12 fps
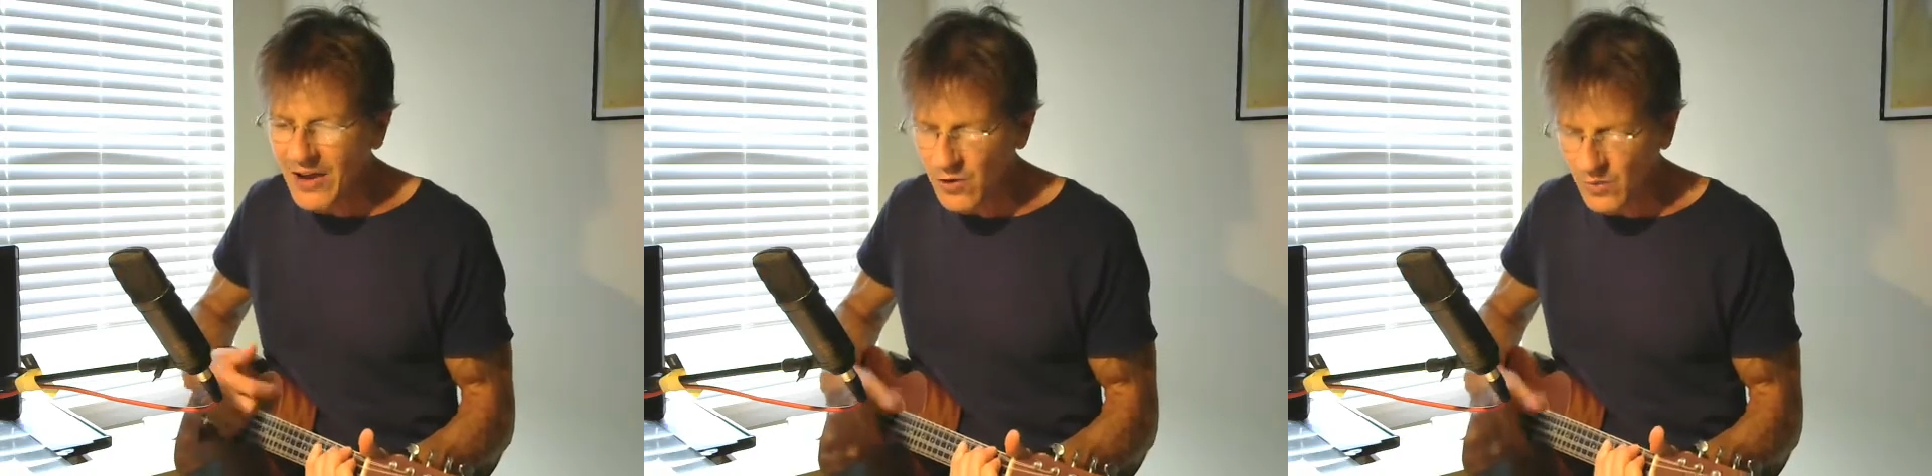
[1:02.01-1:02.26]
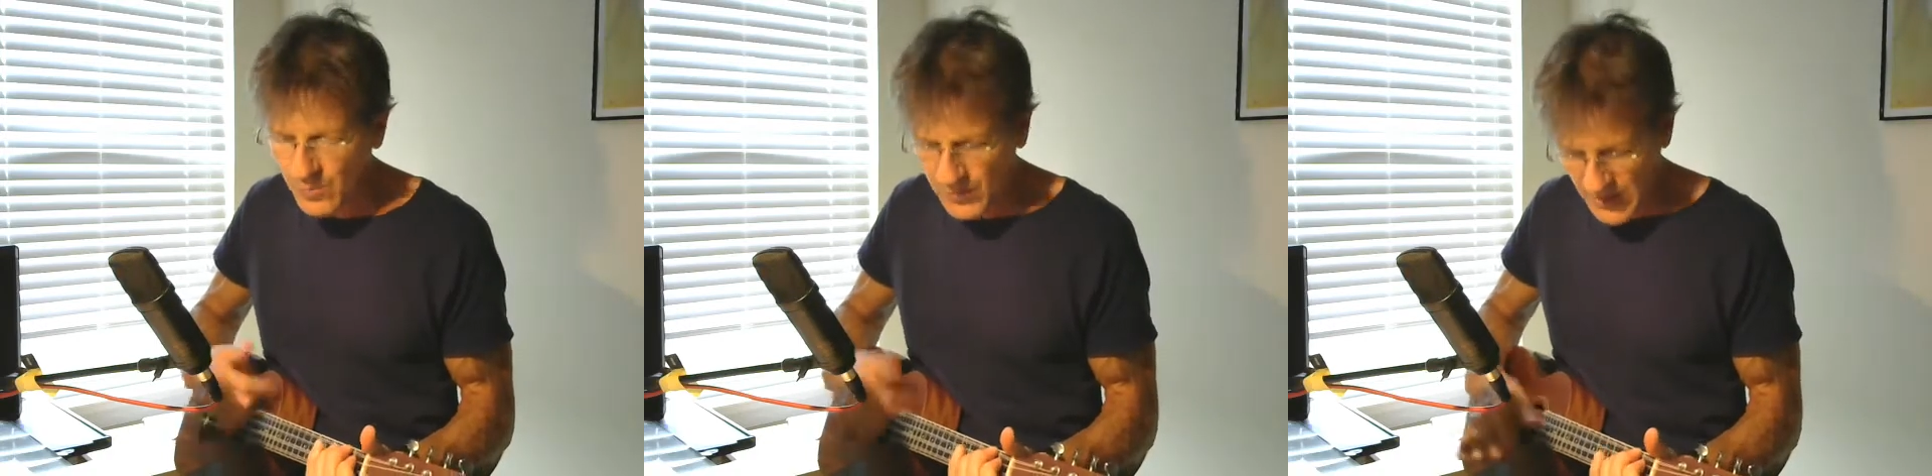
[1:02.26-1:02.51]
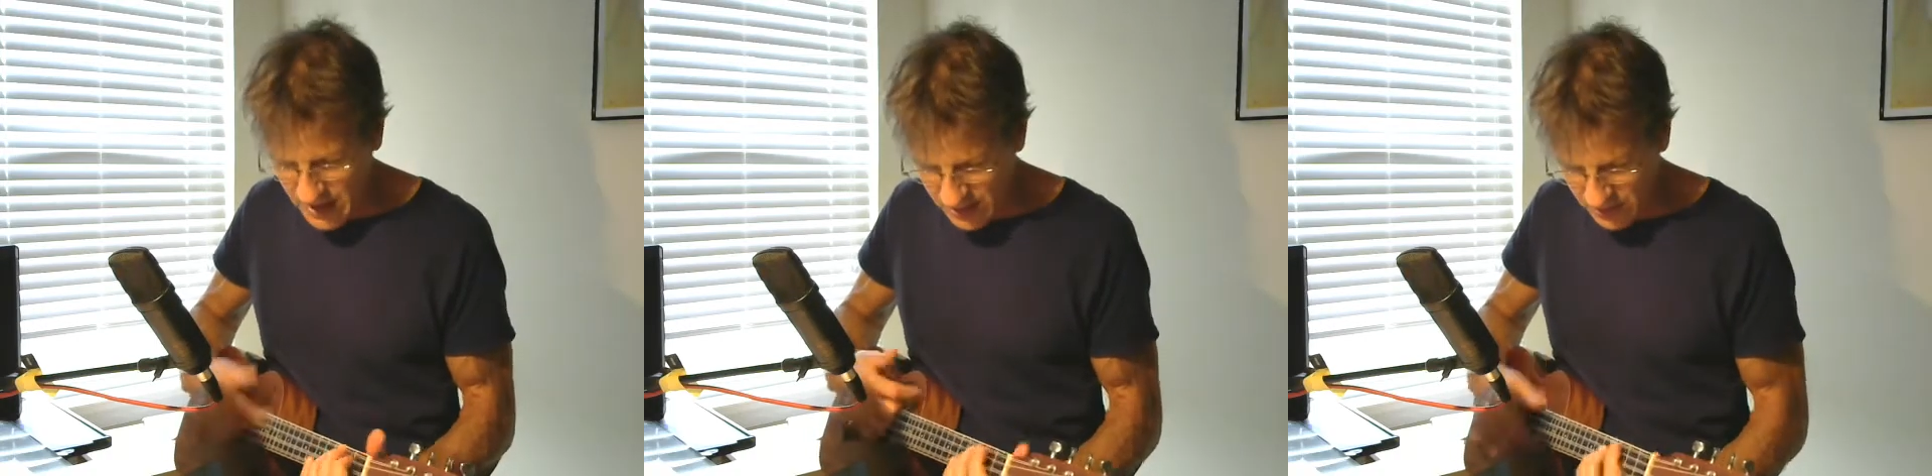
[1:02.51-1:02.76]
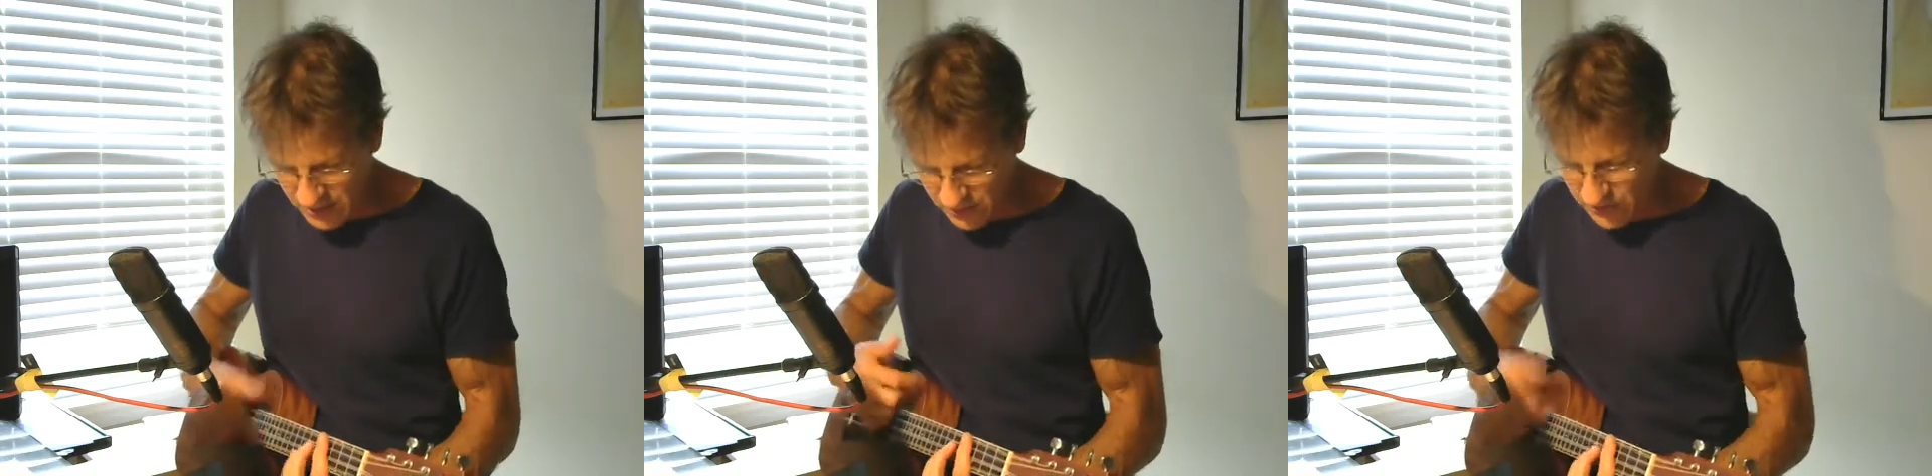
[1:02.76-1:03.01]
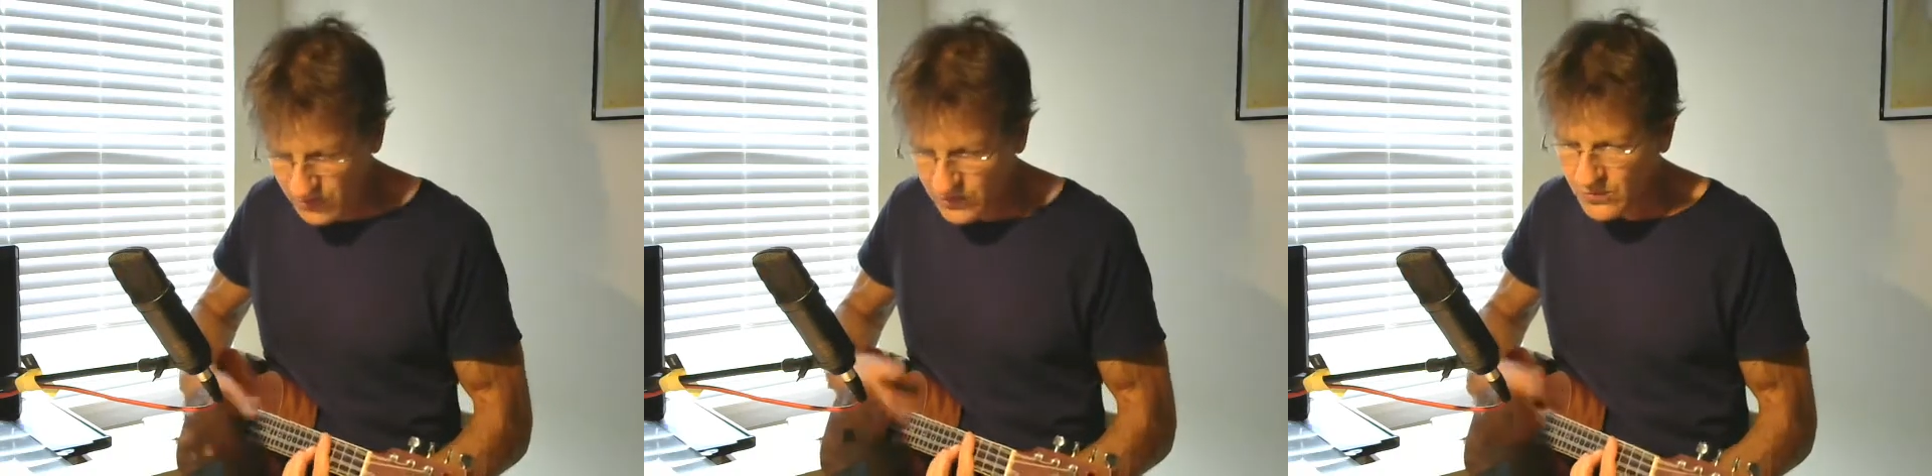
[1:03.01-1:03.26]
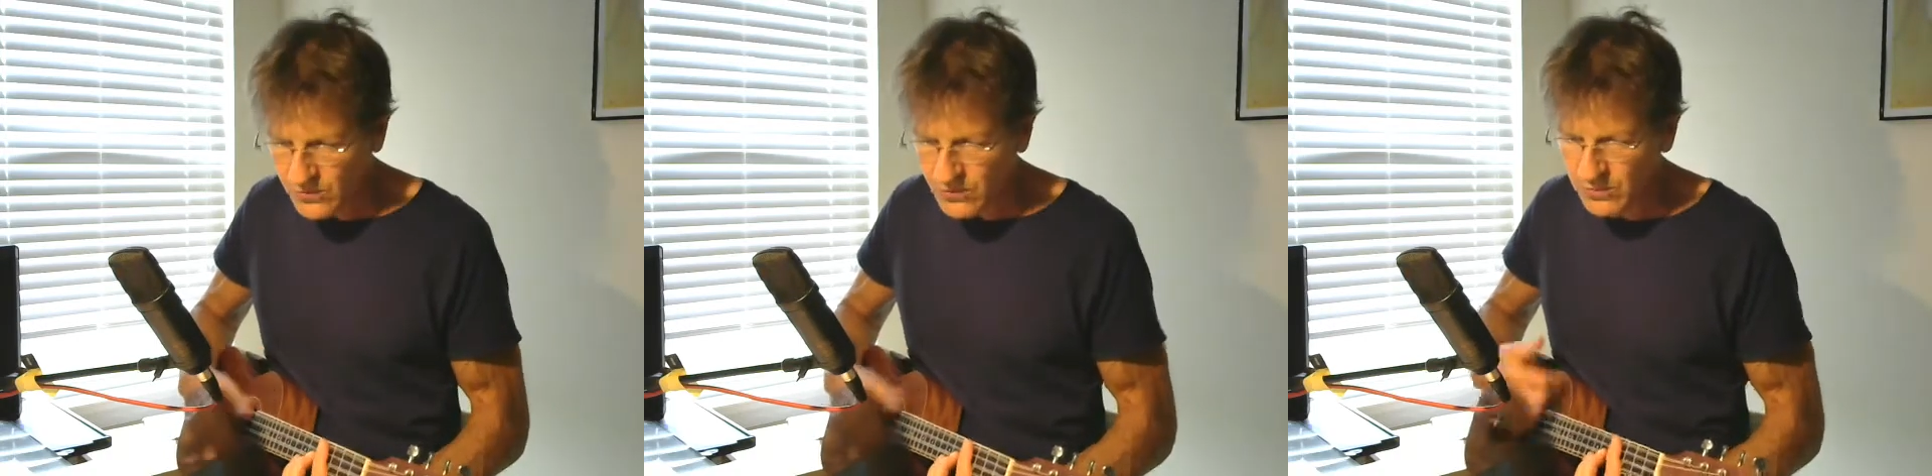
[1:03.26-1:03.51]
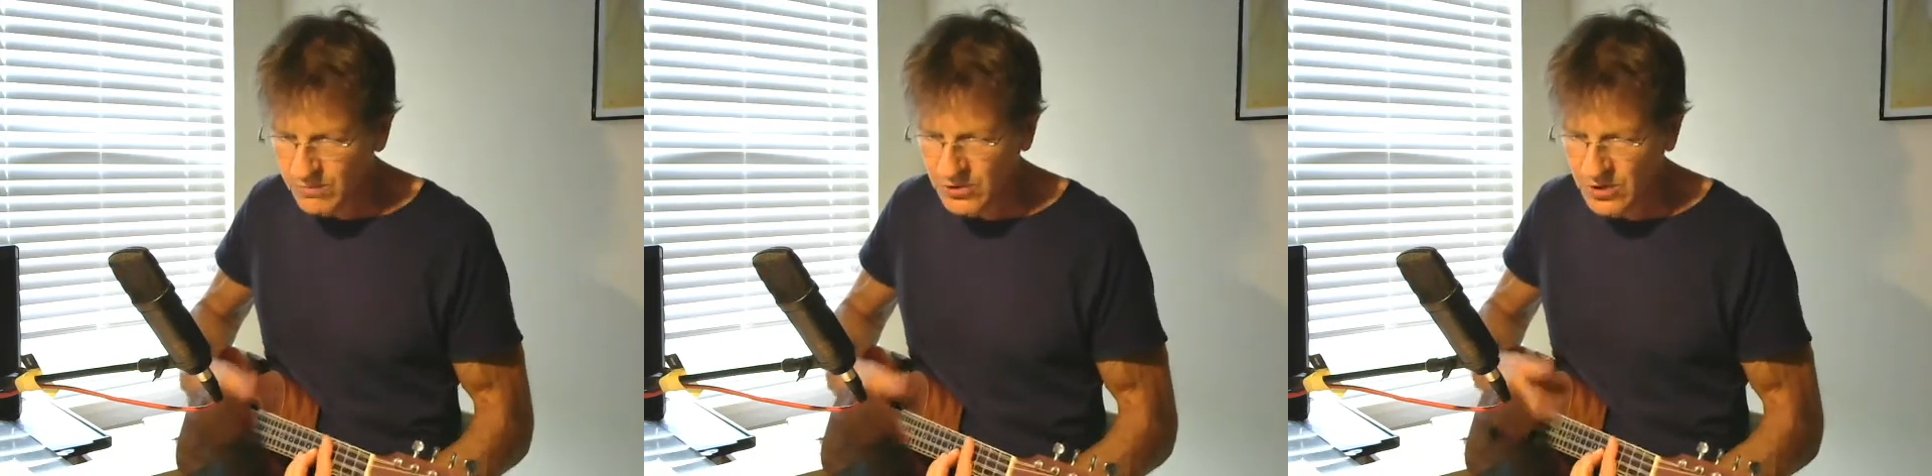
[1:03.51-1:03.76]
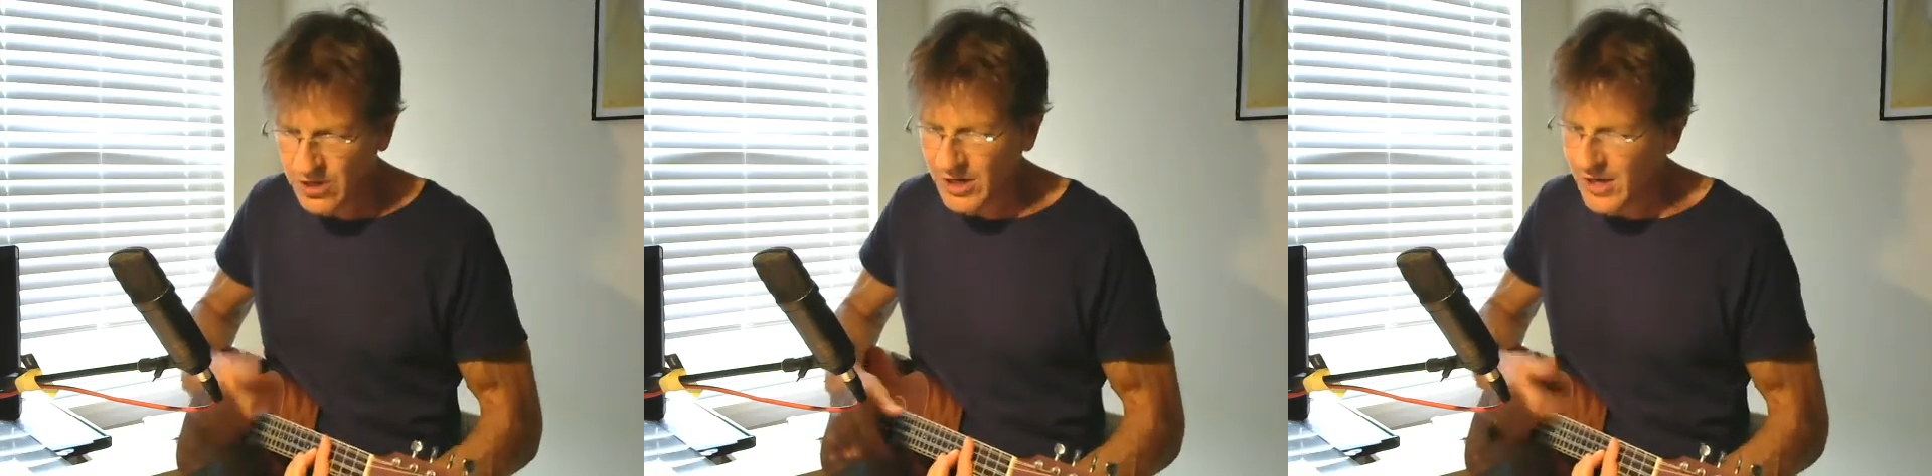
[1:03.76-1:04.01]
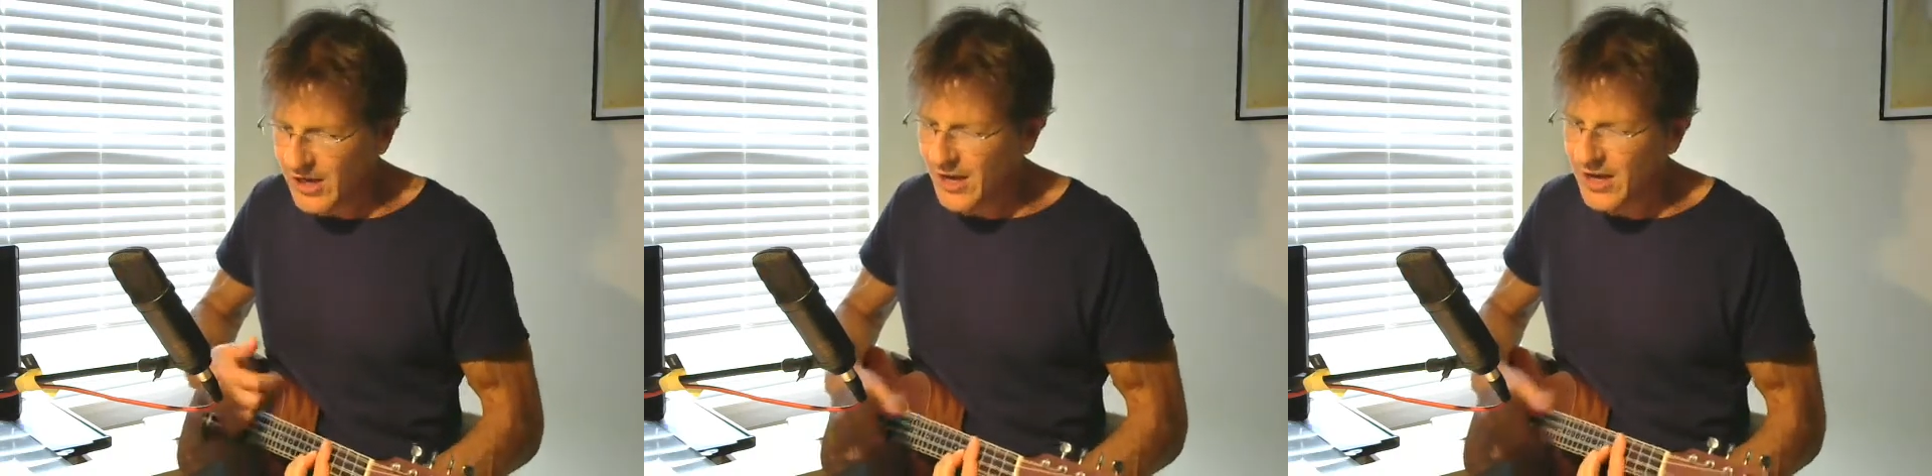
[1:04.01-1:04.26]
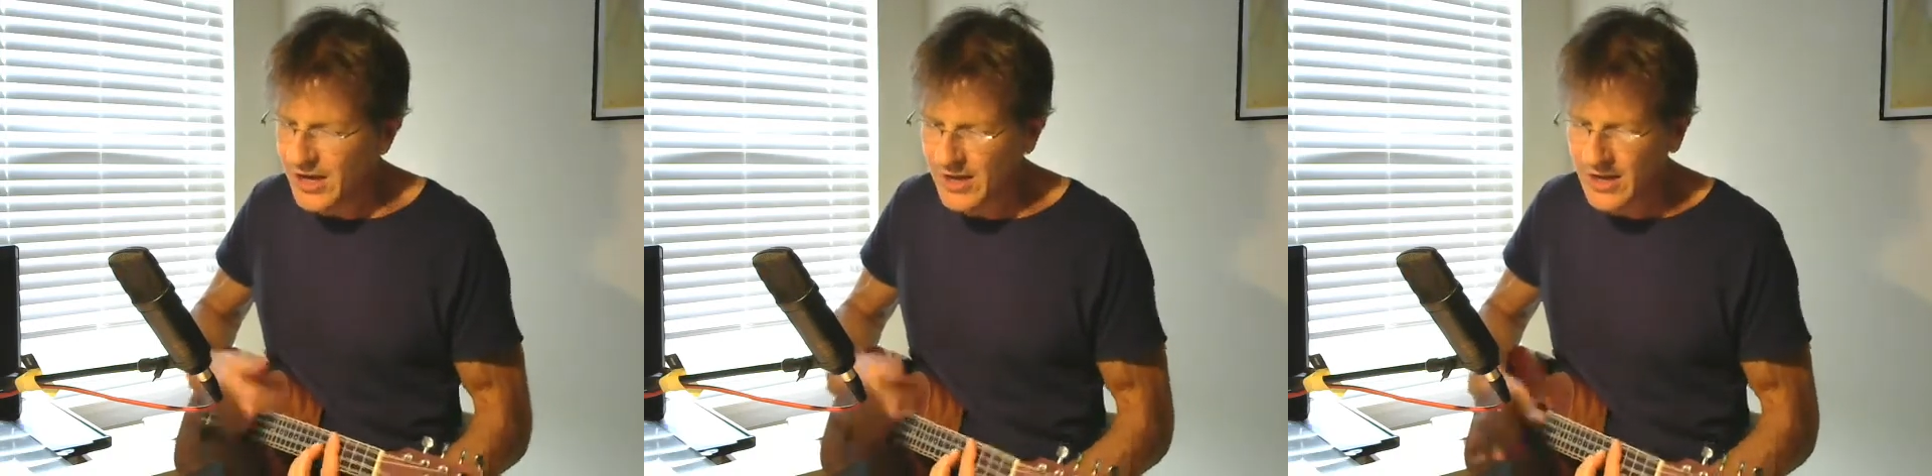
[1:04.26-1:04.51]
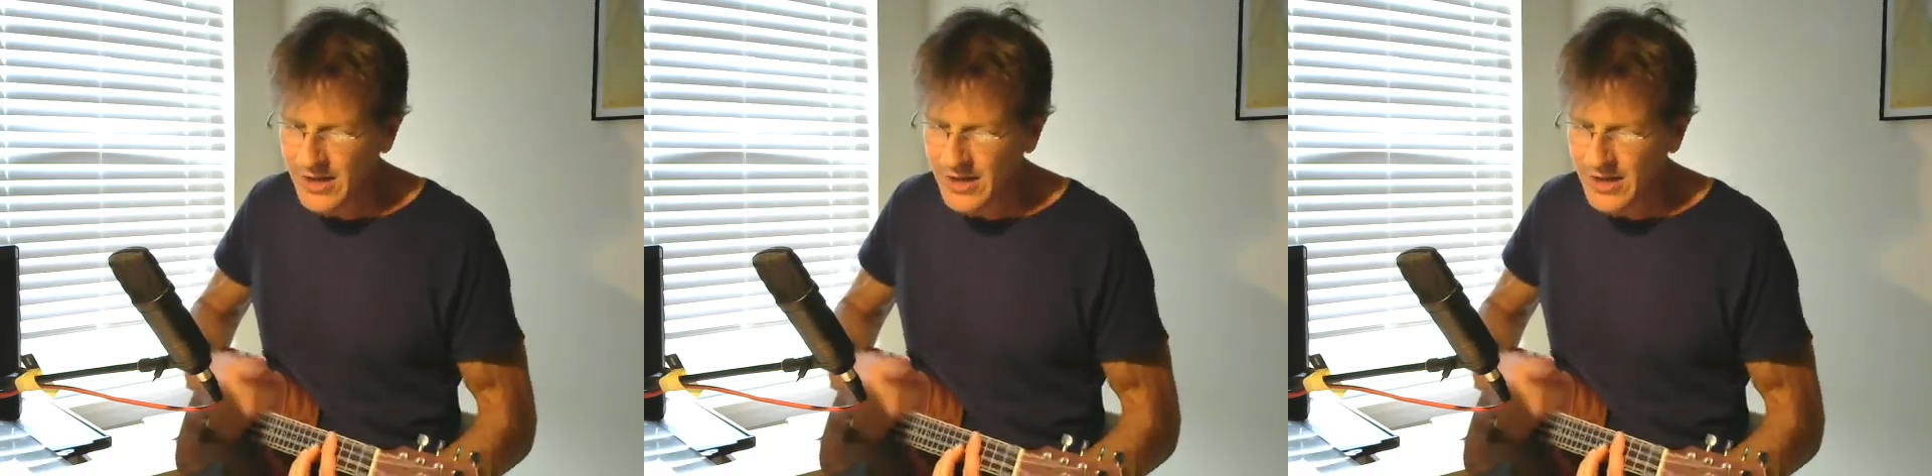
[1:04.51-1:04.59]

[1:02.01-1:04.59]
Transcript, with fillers: acapella groups, yeah.